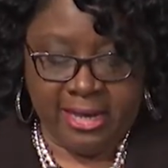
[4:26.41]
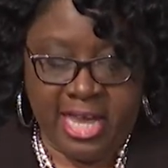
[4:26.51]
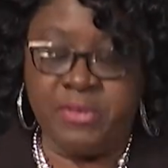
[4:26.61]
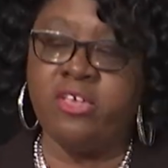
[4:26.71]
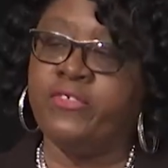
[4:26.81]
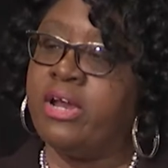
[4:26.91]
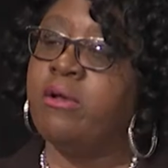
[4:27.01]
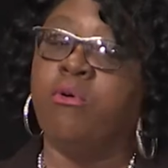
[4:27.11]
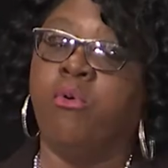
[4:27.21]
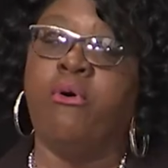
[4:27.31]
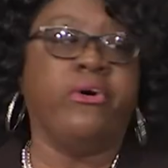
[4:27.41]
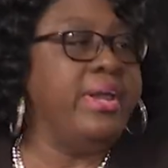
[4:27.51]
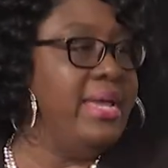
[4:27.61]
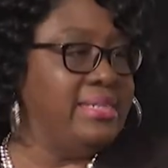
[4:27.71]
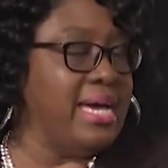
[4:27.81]
It was a very
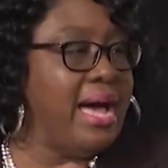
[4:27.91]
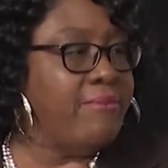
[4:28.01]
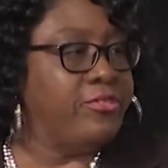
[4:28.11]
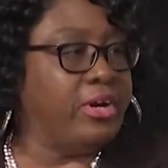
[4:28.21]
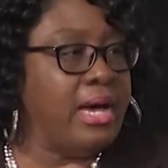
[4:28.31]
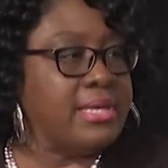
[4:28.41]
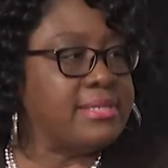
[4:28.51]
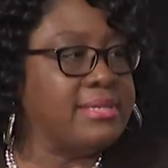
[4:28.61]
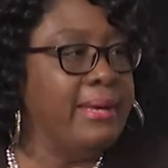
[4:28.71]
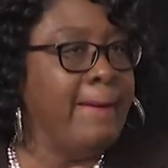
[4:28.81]
rewarding time for us